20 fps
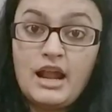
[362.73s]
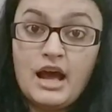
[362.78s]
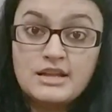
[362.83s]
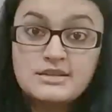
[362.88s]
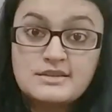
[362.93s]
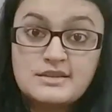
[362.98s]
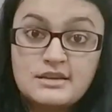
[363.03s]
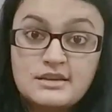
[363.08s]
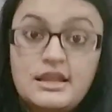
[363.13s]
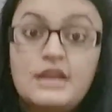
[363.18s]

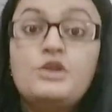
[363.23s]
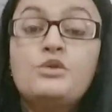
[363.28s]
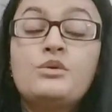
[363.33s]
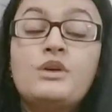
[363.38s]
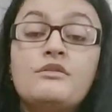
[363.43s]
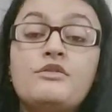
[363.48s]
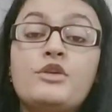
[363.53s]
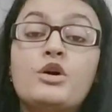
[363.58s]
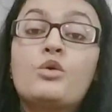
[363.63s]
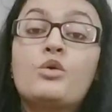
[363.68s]
answer, then you
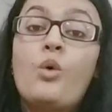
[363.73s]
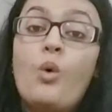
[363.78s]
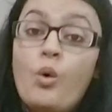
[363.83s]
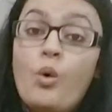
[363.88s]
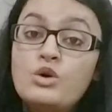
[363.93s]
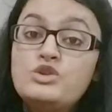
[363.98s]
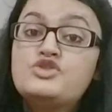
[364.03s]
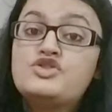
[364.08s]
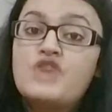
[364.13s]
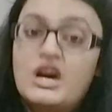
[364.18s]
give your
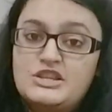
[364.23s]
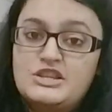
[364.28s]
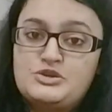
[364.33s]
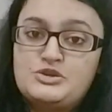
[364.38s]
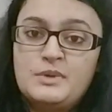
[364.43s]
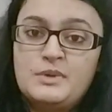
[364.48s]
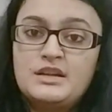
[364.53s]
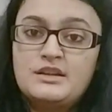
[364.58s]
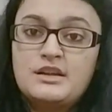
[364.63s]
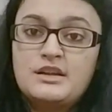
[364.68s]
own
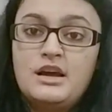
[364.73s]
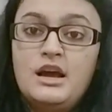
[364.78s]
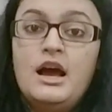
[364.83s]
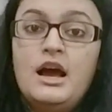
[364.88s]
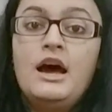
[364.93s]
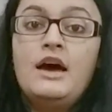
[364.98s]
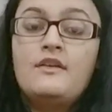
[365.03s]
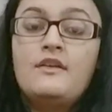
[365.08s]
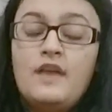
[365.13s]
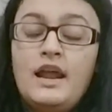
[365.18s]
judgment,
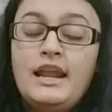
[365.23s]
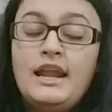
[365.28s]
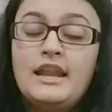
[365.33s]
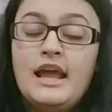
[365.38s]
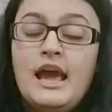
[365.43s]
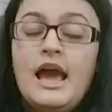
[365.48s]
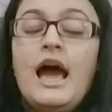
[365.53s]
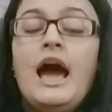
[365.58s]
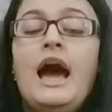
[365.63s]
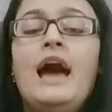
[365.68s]
right?
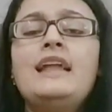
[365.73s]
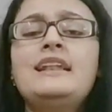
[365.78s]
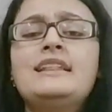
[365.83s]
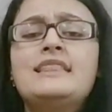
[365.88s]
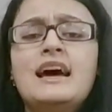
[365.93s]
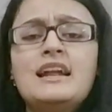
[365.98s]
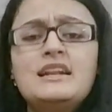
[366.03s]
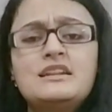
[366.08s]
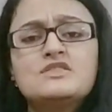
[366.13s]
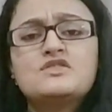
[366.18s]
And
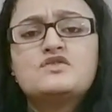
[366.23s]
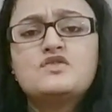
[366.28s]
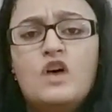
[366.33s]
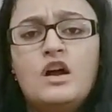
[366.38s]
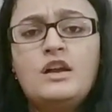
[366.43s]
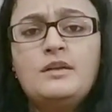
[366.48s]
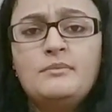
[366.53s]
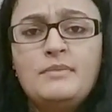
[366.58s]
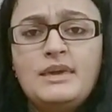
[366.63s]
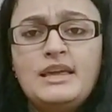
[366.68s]
that does
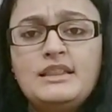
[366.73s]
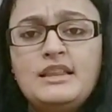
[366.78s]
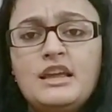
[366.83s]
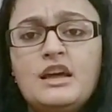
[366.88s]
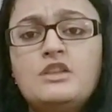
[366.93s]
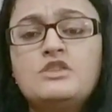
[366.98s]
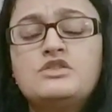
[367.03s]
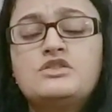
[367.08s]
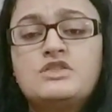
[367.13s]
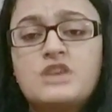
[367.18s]
not mean
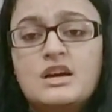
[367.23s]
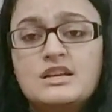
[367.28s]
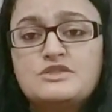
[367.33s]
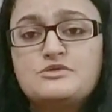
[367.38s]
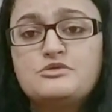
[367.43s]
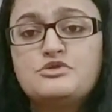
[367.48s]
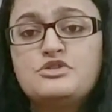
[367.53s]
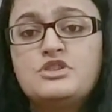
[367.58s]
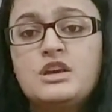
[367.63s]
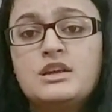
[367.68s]

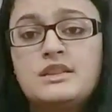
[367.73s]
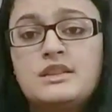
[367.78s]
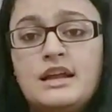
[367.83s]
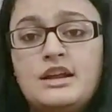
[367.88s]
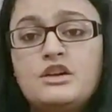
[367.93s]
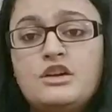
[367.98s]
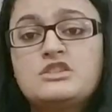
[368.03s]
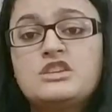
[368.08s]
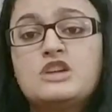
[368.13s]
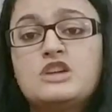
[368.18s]
that
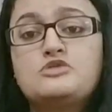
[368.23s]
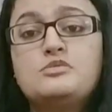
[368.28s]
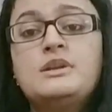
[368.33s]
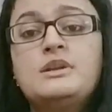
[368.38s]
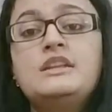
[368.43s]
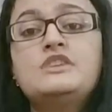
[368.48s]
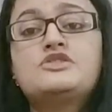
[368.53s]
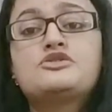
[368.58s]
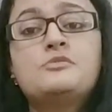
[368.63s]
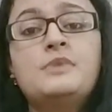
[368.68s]
your
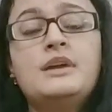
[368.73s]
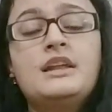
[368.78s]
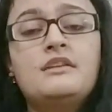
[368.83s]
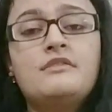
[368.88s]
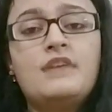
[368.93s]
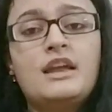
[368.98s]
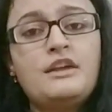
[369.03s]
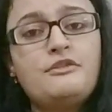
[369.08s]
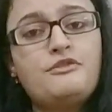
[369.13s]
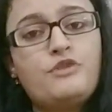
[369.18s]
judgment needs to be in a
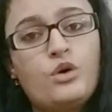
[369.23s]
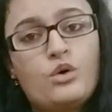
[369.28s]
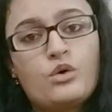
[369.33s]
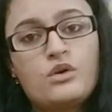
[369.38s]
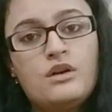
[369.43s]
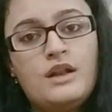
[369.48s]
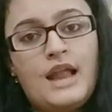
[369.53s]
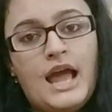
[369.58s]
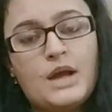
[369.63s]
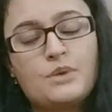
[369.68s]
very
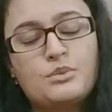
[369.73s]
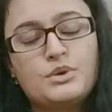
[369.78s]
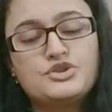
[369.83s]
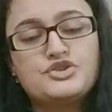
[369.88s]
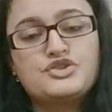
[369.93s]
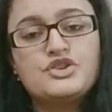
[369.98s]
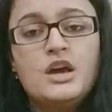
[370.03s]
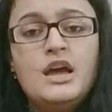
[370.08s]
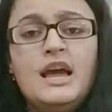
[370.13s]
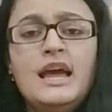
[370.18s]
floral
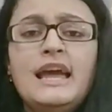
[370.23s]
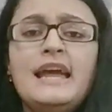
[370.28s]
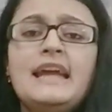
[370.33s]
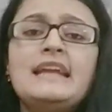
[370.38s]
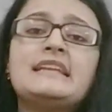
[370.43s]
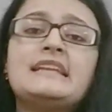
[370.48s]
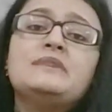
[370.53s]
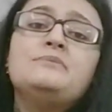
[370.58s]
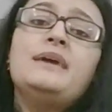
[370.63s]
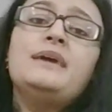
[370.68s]
language.
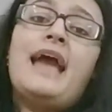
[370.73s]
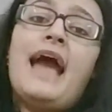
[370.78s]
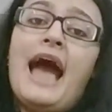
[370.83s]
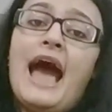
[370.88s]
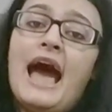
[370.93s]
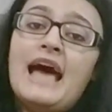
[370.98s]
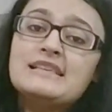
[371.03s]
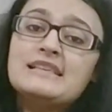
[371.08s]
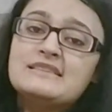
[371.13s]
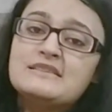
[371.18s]
It can be
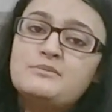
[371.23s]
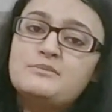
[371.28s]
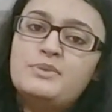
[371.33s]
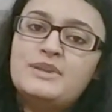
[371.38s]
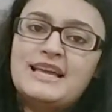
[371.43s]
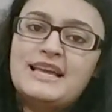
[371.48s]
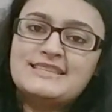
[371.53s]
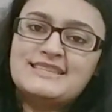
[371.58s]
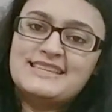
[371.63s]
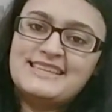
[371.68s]
as simple
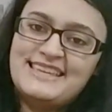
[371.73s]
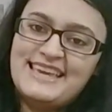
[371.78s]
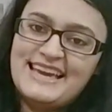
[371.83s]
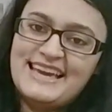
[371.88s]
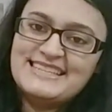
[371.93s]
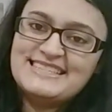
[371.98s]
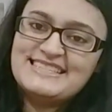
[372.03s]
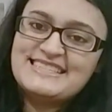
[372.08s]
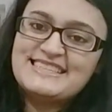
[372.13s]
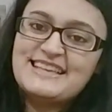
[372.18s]
as a
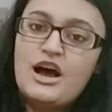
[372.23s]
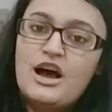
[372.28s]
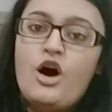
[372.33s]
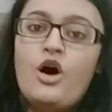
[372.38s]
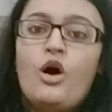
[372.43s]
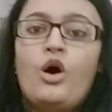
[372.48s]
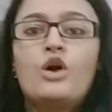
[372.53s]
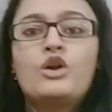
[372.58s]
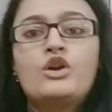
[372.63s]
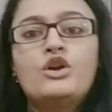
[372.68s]
yes
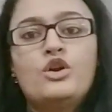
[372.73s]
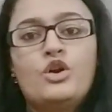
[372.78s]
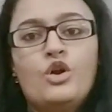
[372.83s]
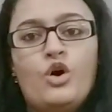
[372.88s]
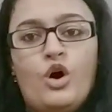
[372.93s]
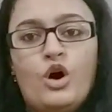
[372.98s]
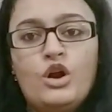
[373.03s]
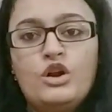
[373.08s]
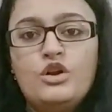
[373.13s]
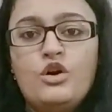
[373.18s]
or a
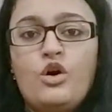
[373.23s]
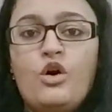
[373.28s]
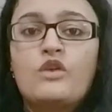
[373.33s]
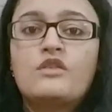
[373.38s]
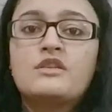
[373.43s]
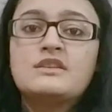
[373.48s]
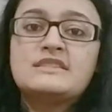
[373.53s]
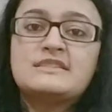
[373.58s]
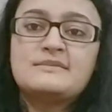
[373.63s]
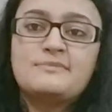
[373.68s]
nod
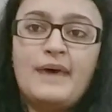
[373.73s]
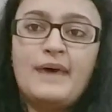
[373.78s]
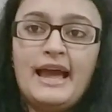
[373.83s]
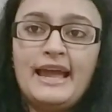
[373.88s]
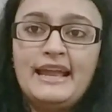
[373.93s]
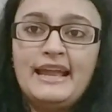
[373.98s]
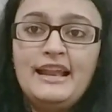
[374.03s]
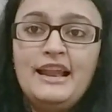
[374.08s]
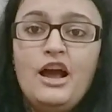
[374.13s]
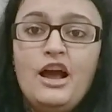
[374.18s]
or a
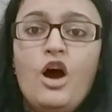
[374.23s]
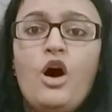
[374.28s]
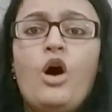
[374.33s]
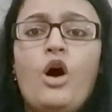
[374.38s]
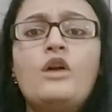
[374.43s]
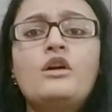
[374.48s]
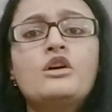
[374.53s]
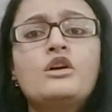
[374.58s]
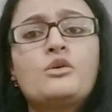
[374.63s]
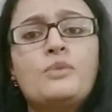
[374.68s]
smile
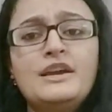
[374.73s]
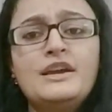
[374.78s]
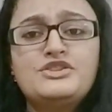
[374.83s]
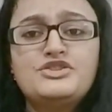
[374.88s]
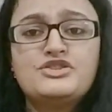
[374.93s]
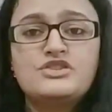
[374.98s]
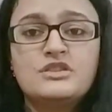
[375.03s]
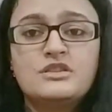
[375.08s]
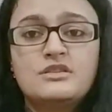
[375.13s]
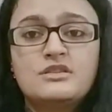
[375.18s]
or a
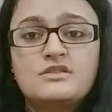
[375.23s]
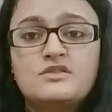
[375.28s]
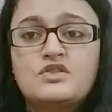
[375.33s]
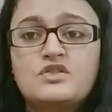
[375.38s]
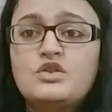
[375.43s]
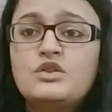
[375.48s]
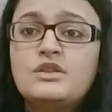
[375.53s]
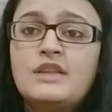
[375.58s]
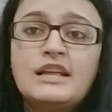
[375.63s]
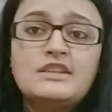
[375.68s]
question.
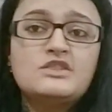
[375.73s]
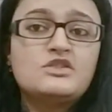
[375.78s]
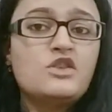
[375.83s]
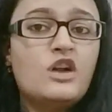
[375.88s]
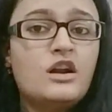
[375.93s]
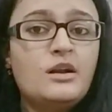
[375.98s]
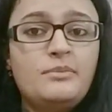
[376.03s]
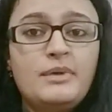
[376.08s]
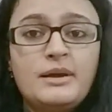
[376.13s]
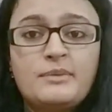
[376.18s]
So that's
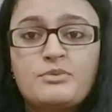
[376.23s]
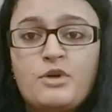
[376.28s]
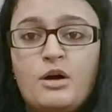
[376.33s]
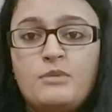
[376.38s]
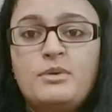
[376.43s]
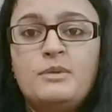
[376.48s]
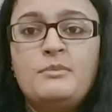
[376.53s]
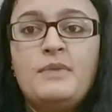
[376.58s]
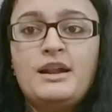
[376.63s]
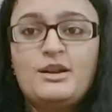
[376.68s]
not a big
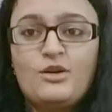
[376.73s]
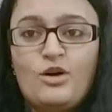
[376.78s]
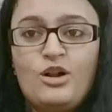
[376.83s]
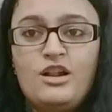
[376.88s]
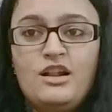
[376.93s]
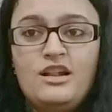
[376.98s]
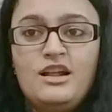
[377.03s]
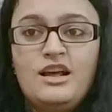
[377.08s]
problem at all.